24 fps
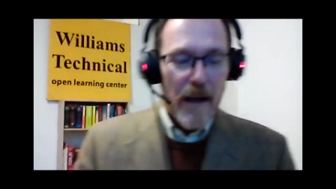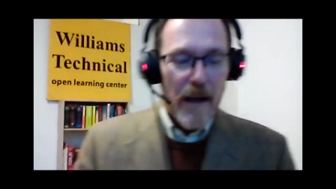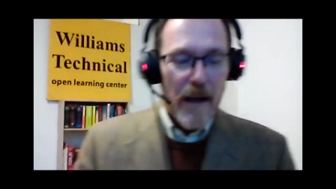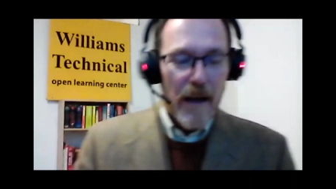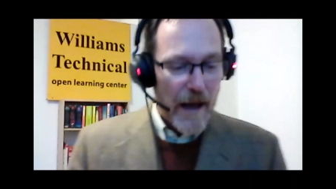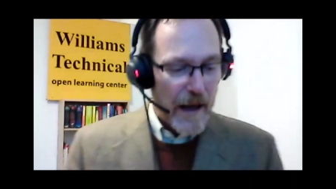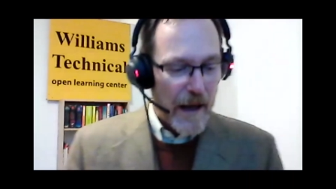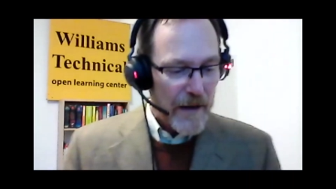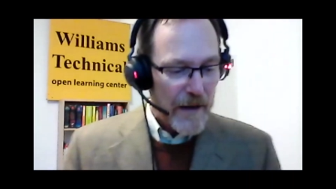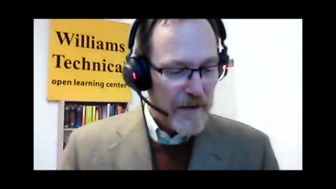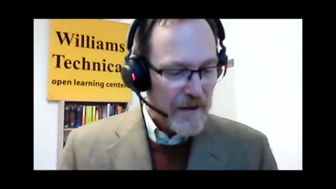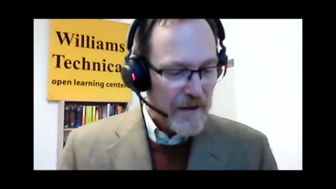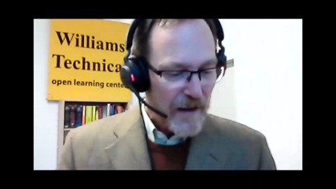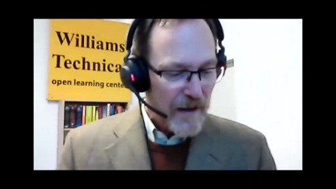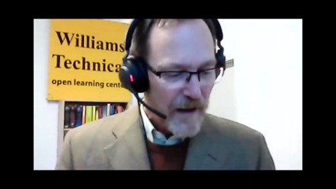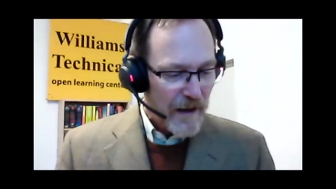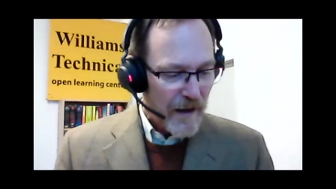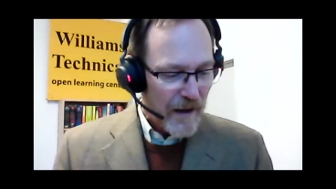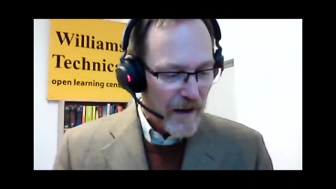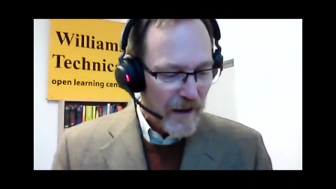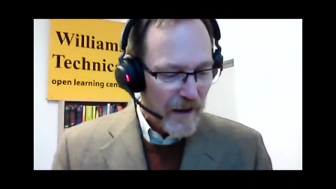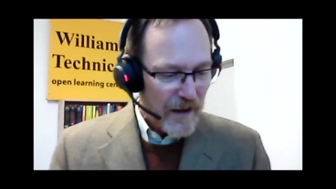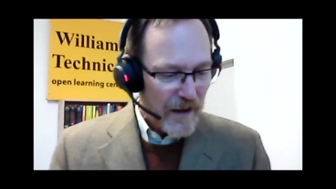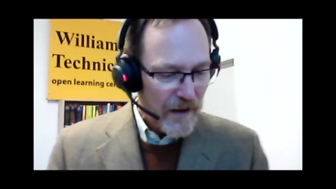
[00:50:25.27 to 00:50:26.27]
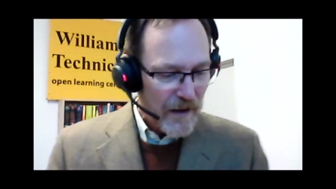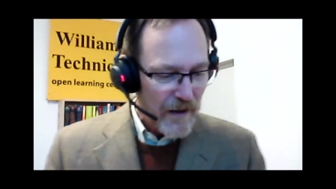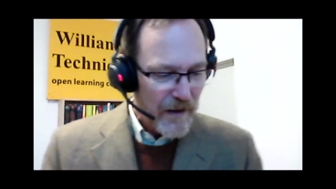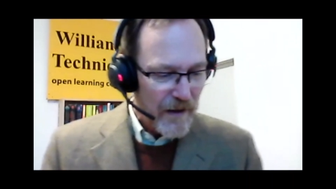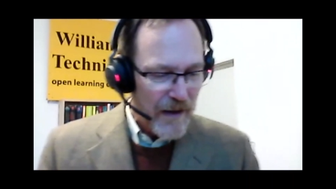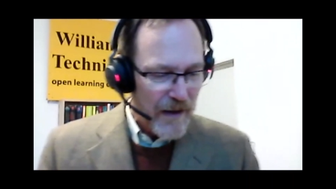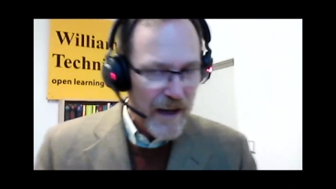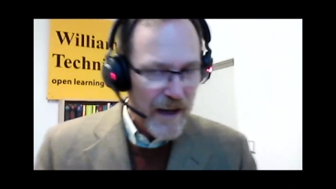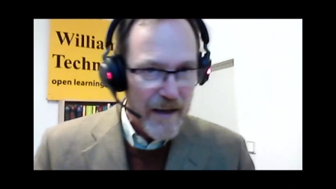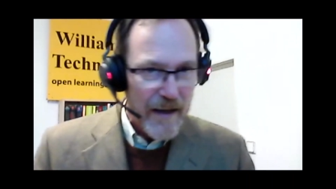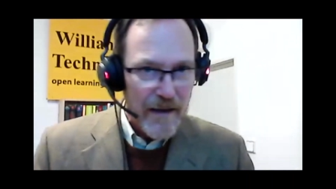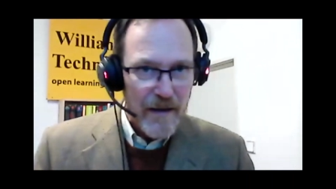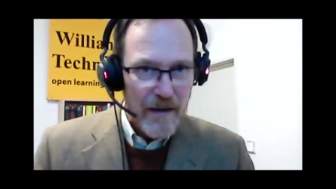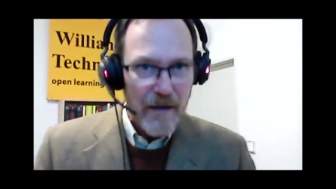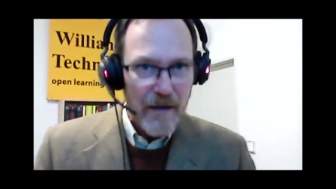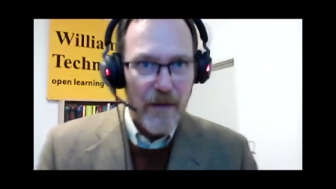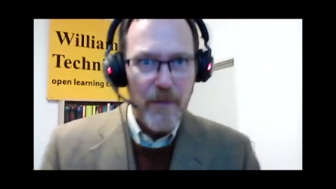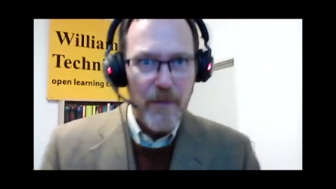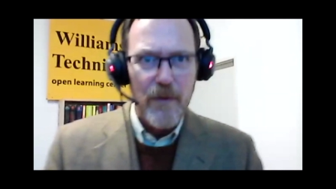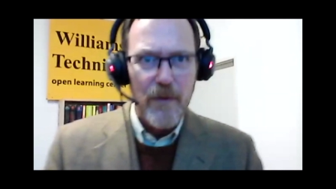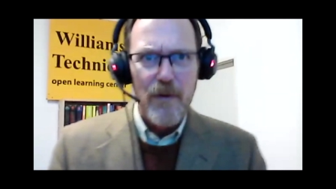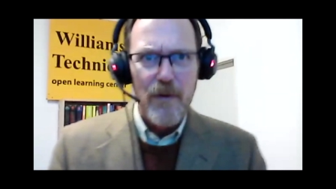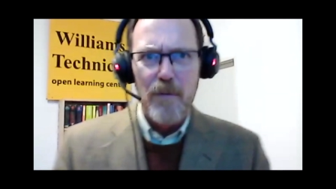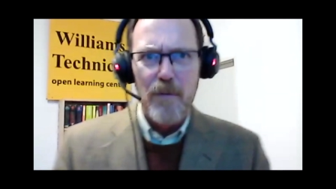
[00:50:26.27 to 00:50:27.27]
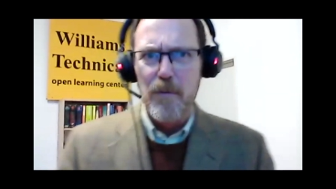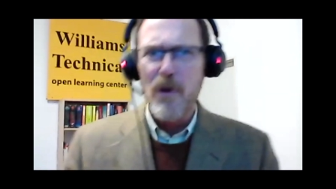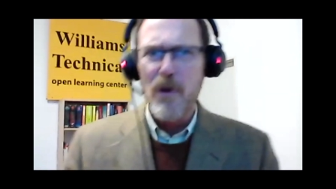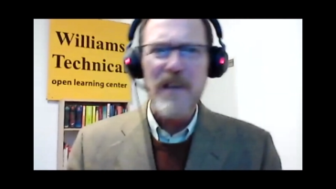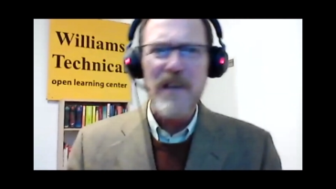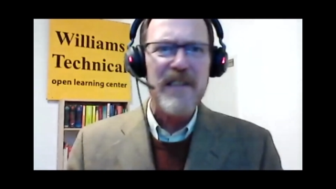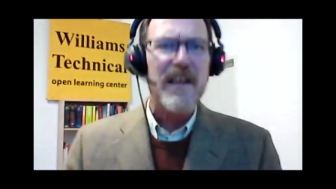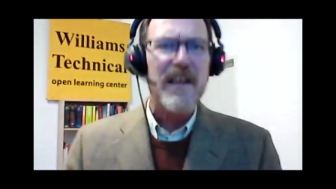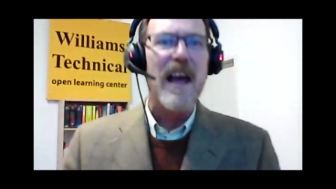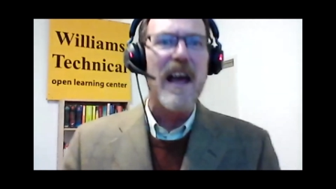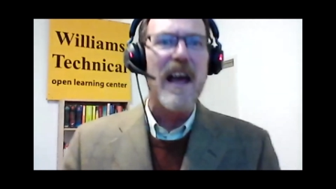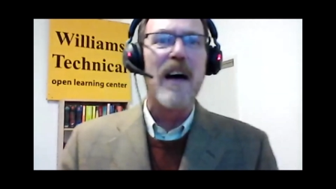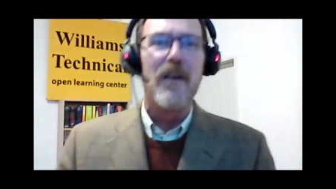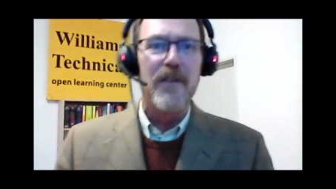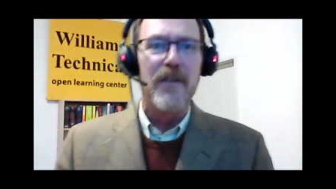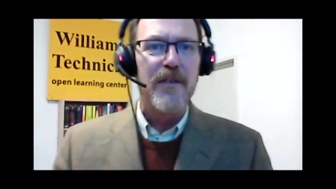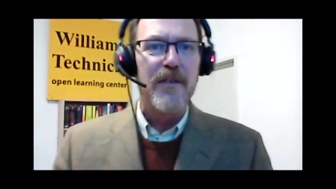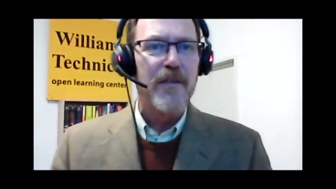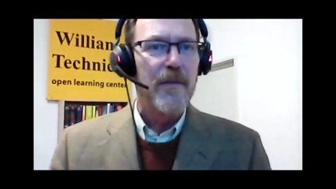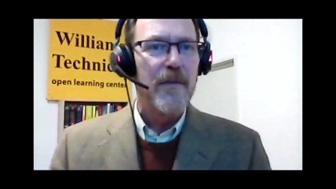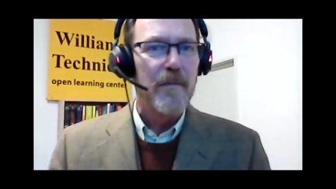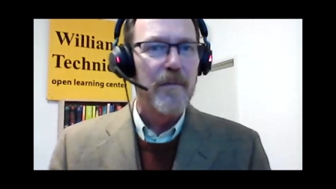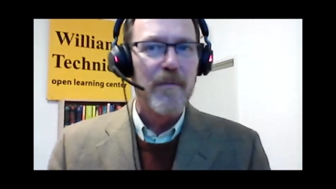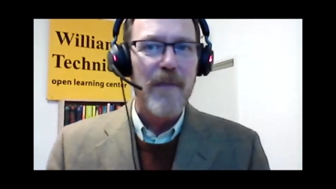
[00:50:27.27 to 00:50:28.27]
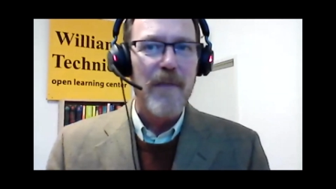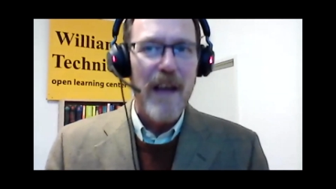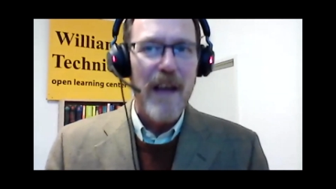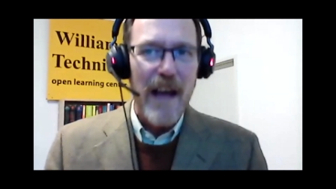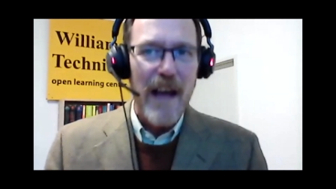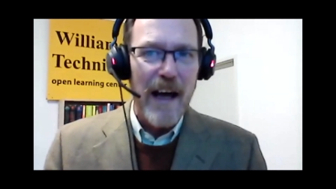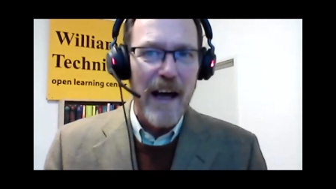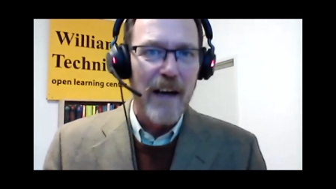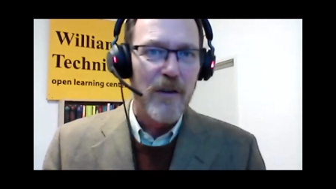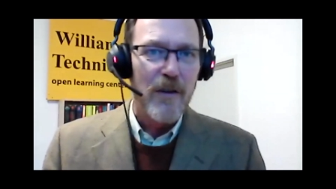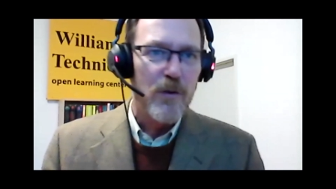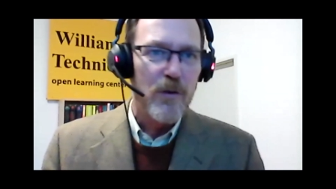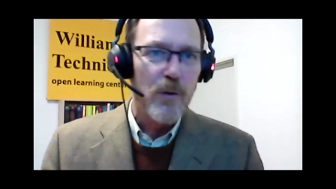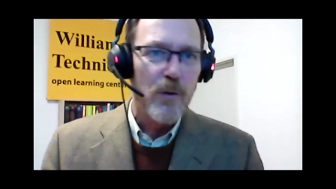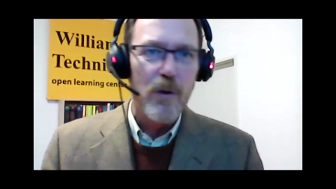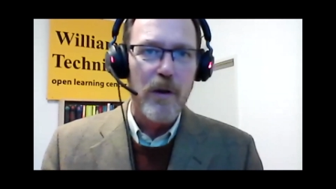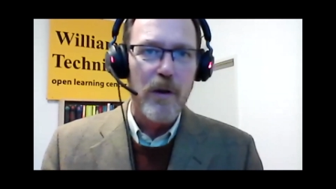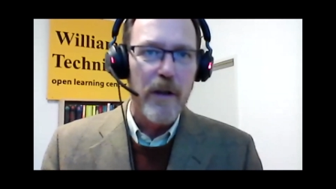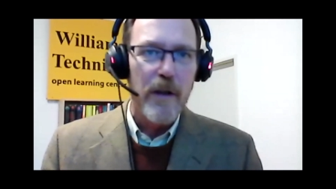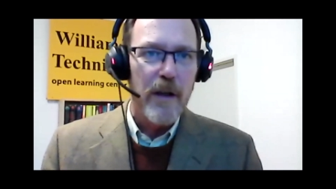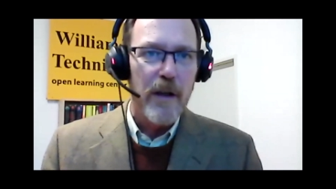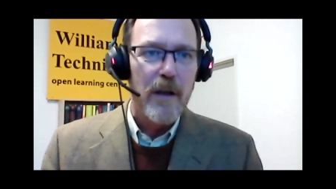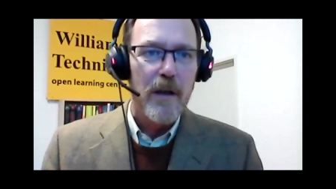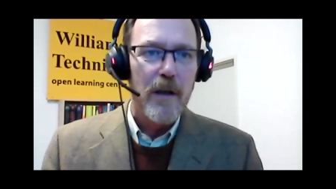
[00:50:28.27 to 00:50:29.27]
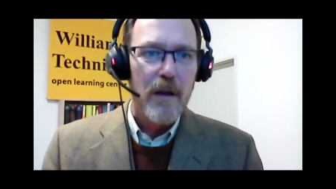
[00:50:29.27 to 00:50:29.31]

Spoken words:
and then through Boy Scouts, actually,